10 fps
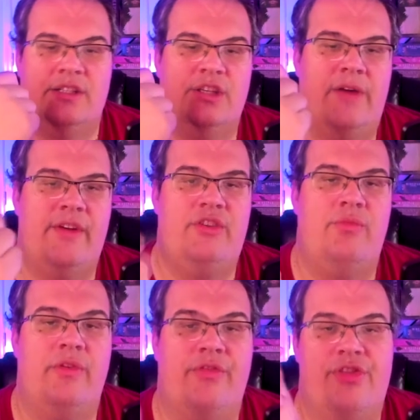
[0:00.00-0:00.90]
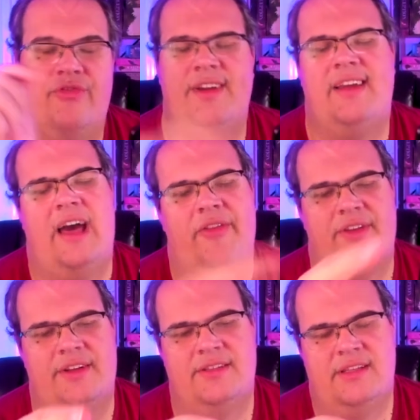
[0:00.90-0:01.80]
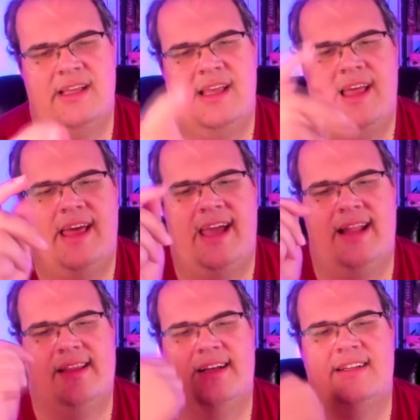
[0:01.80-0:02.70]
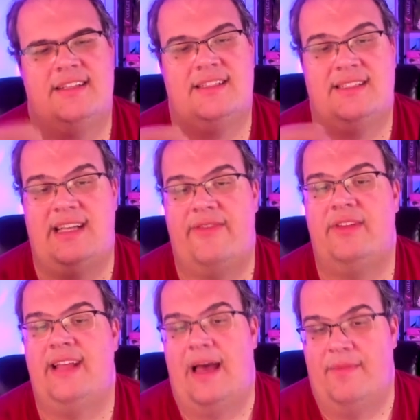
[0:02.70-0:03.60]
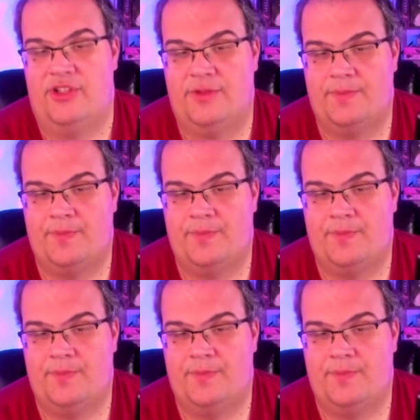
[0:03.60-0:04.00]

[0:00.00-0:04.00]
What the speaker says: So if it removes 3 counters, it does 7 damage,